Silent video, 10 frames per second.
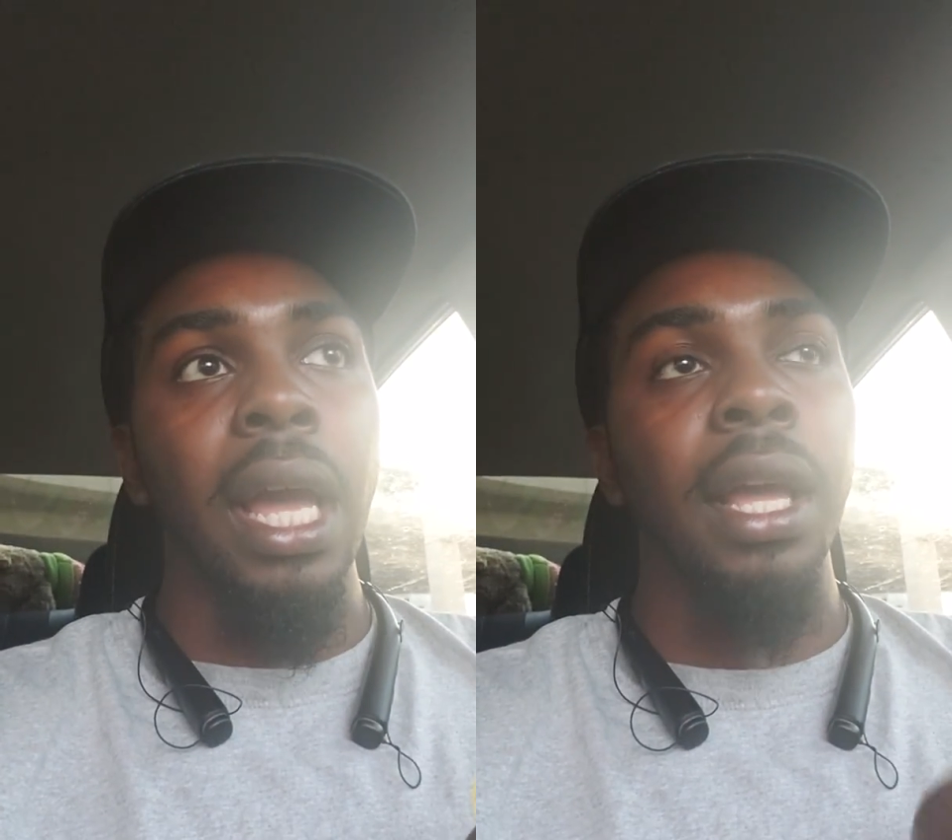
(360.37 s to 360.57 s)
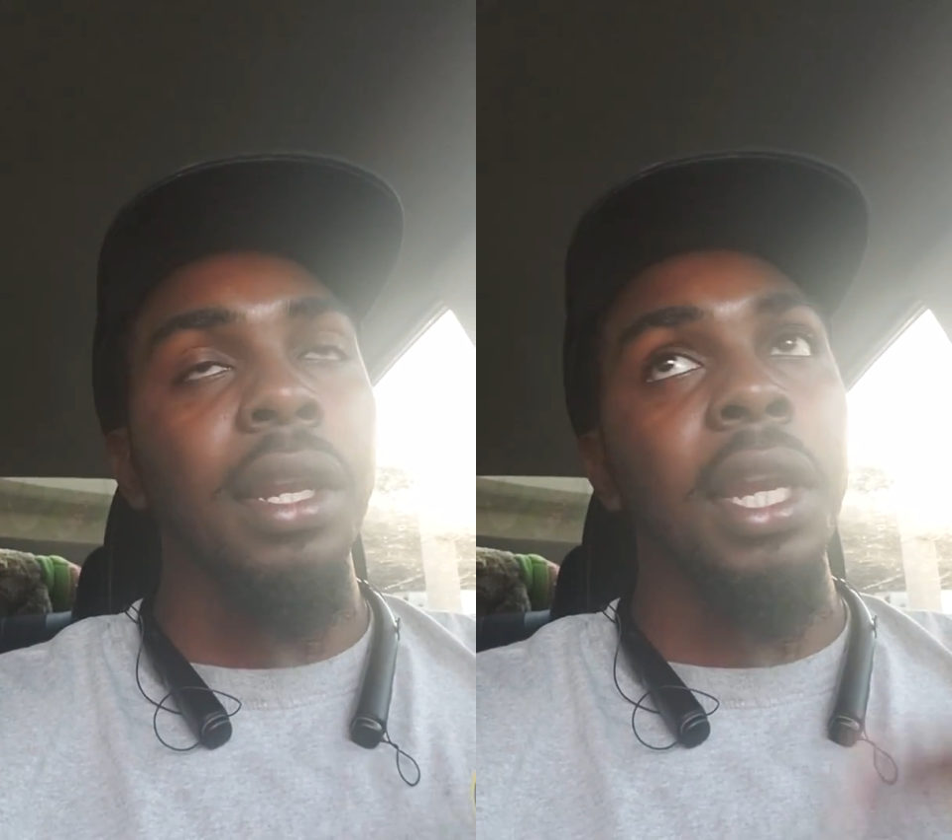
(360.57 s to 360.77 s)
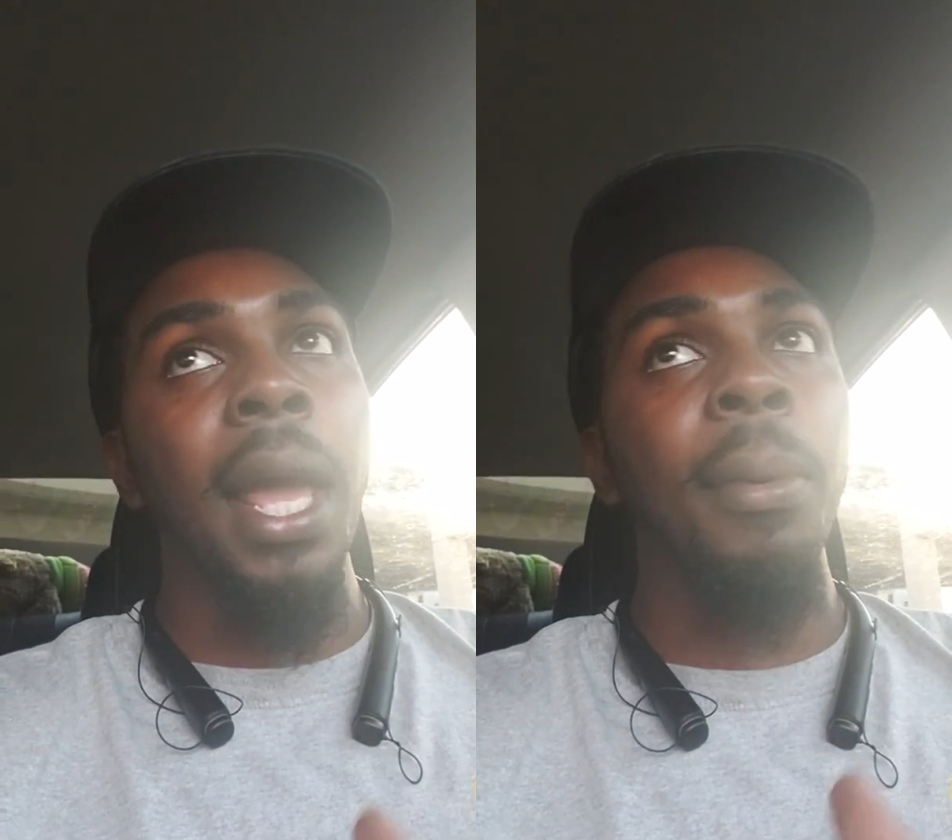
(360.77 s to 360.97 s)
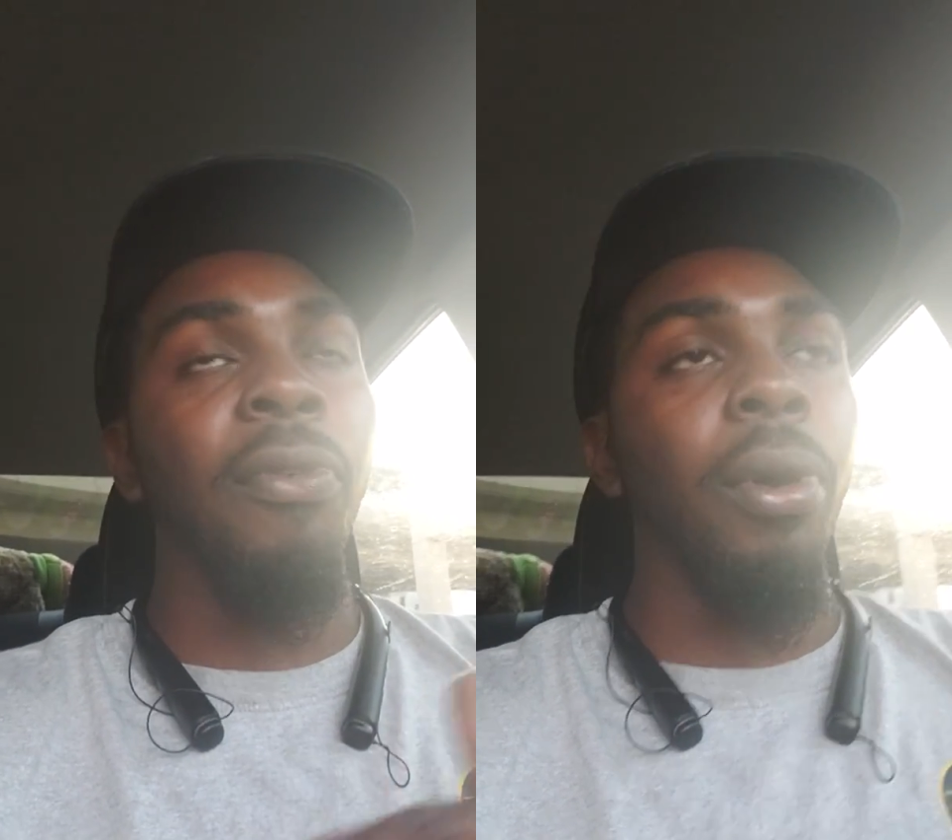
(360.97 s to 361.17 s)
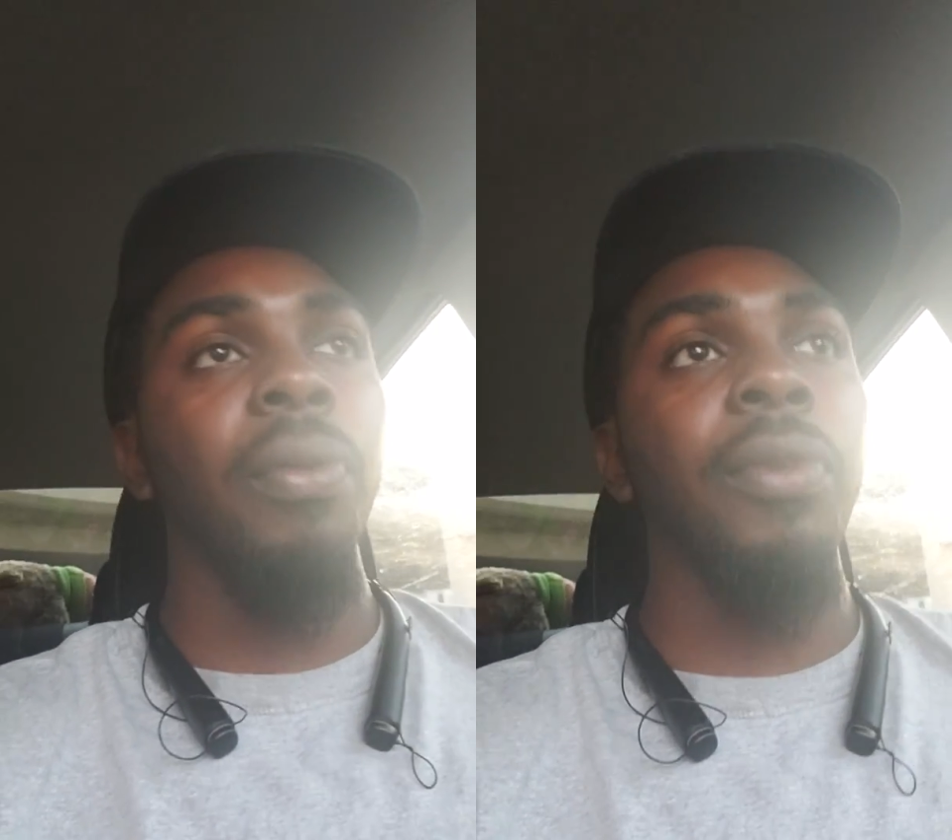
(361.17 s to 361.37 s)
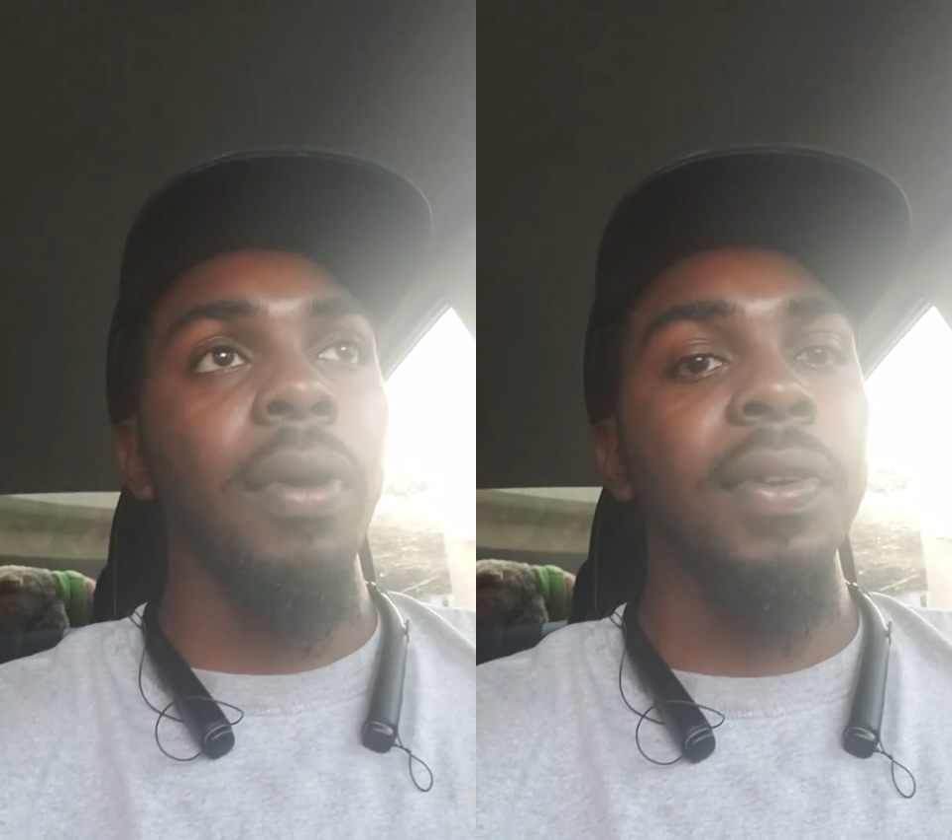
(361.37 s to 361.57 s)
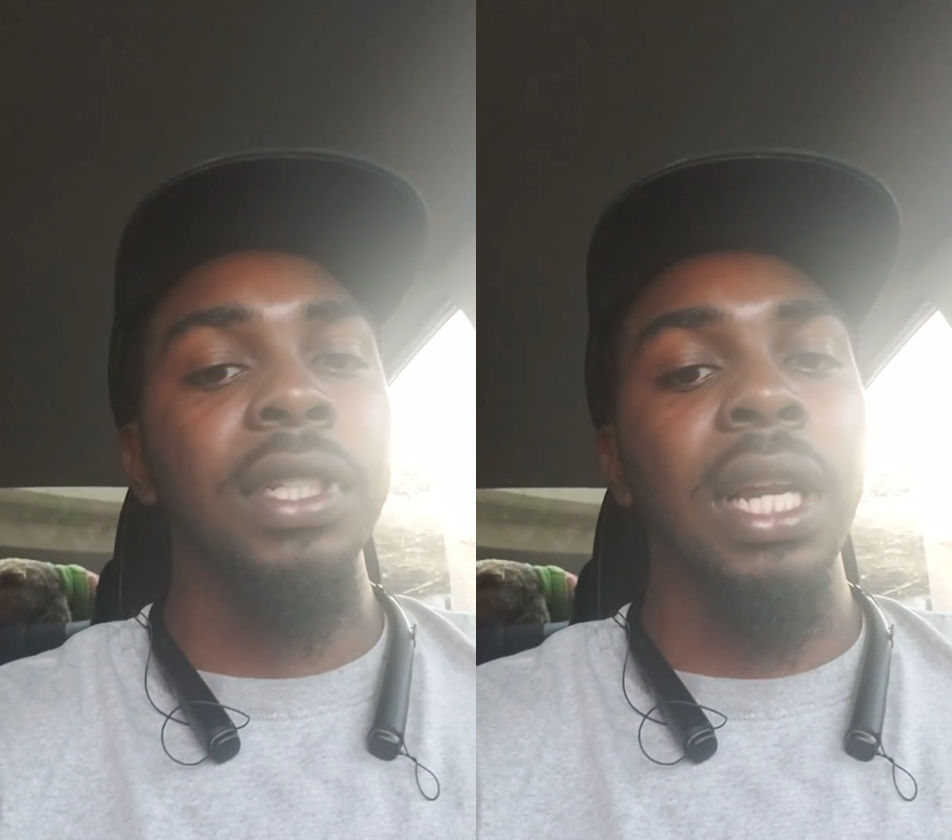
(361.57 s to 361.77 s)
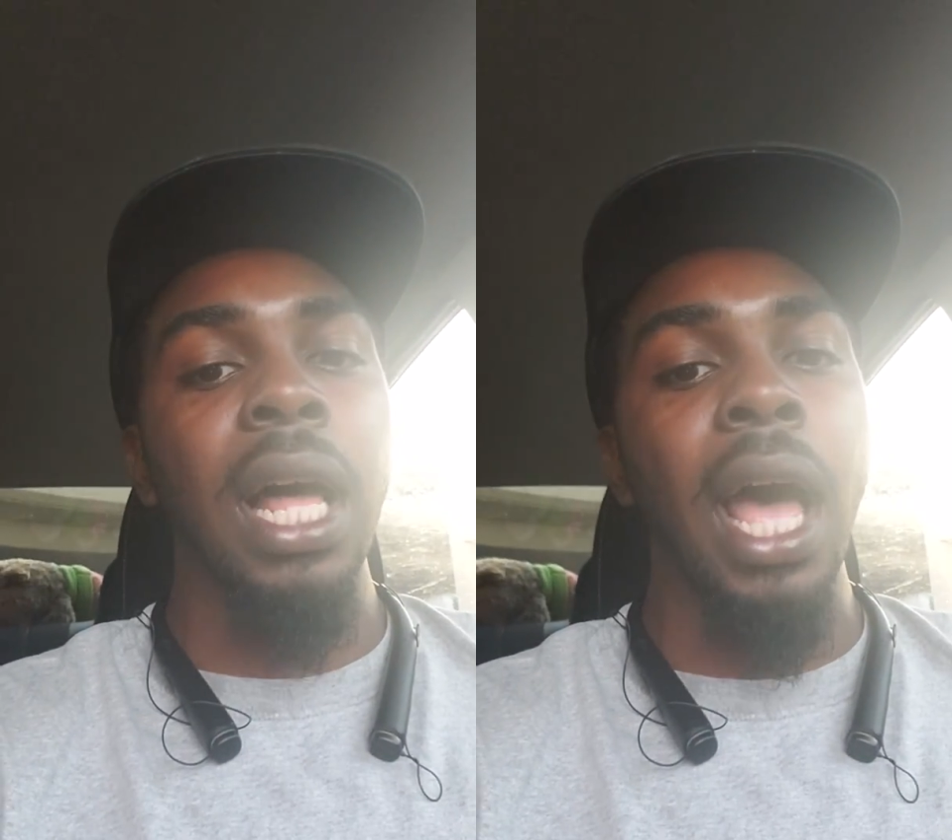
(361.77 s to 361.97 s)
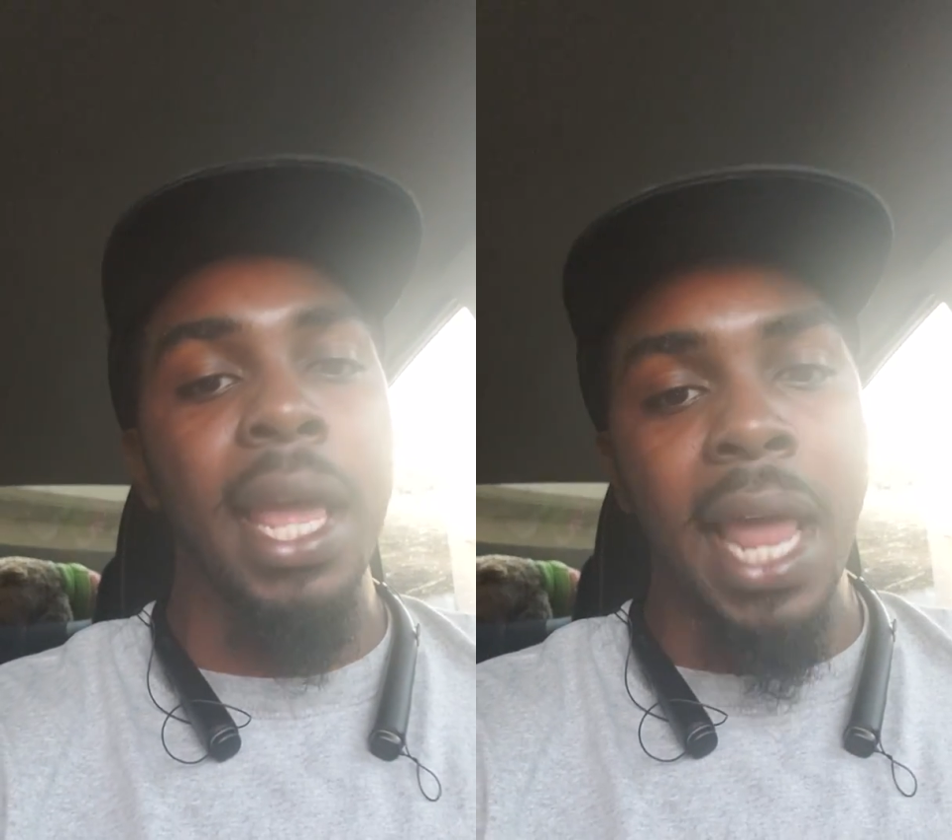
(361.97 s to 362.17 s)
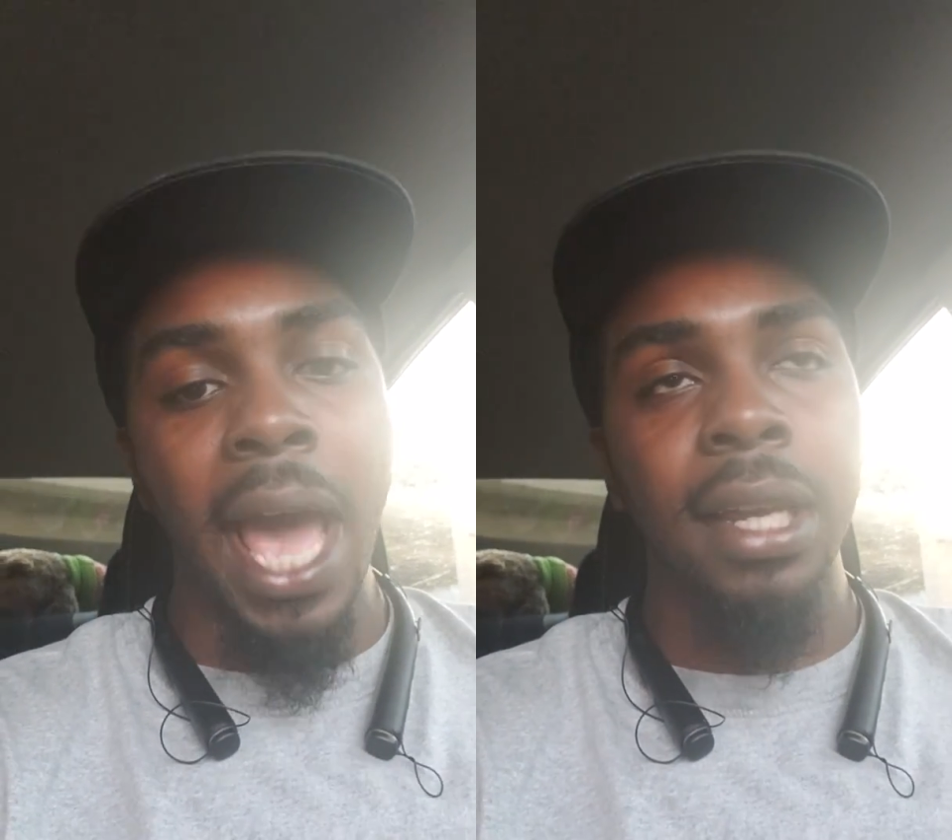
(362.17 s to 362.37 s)
and the day before 4th of July
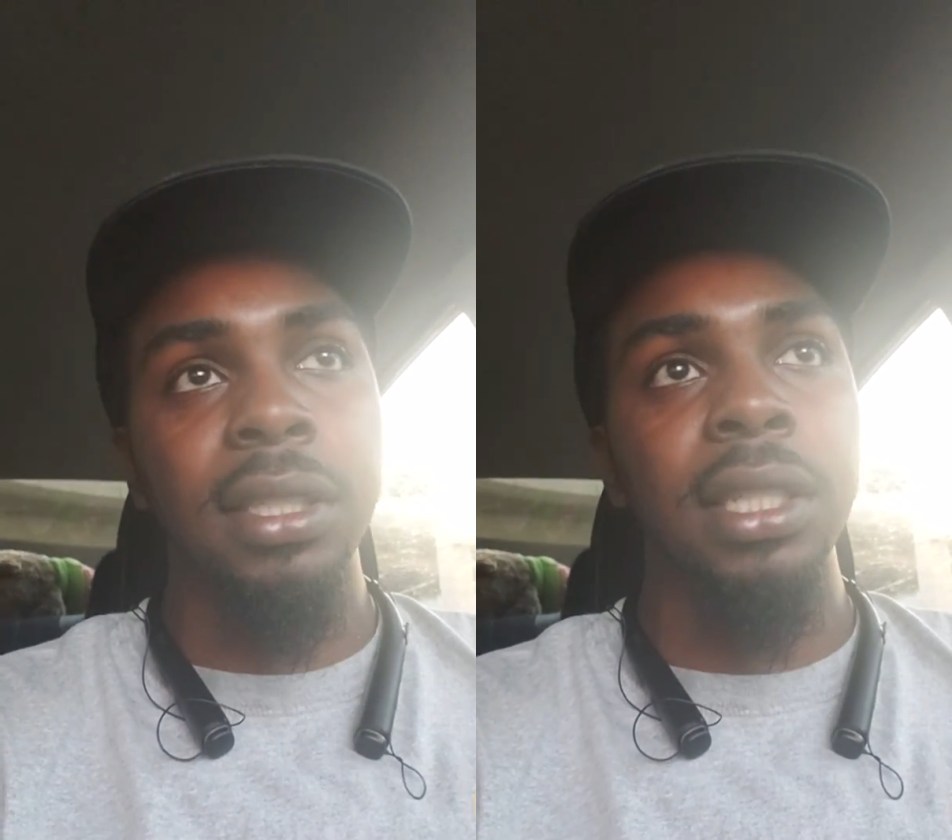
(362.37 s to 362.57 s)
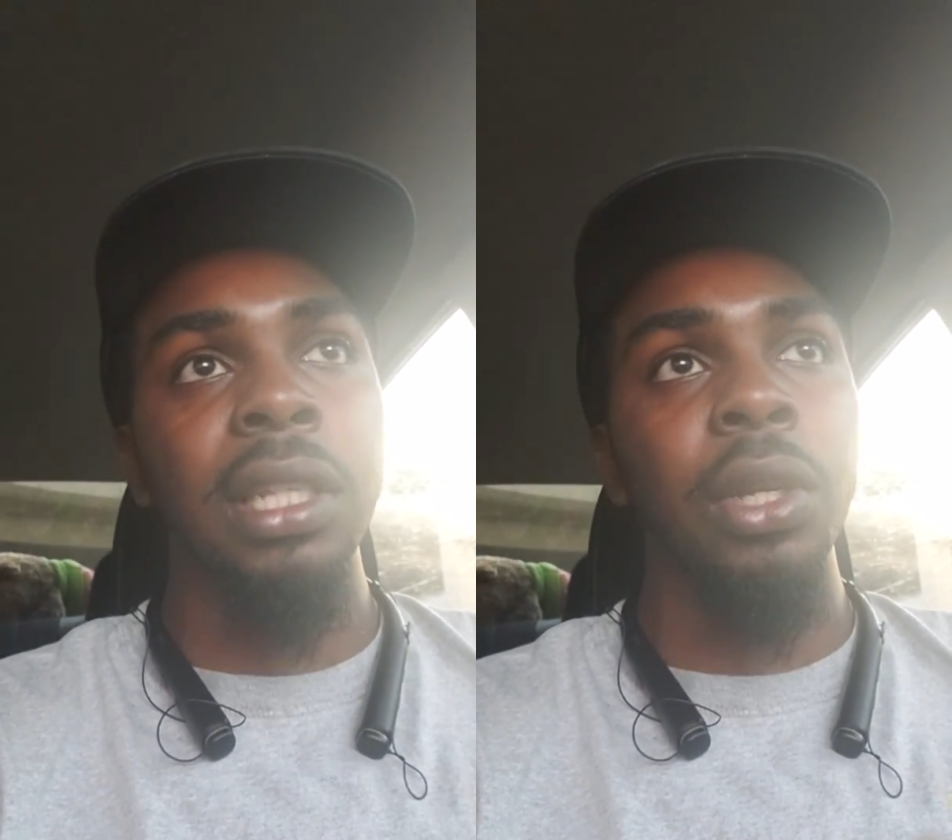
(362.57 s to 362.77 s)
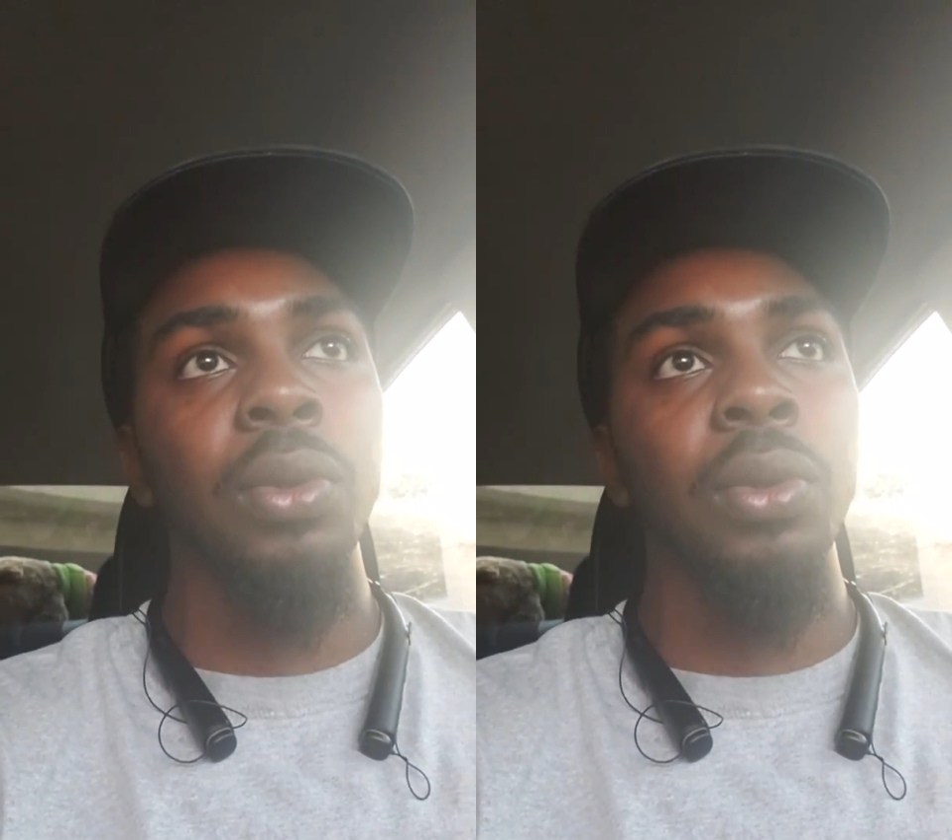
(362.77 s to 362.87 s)
in Addison they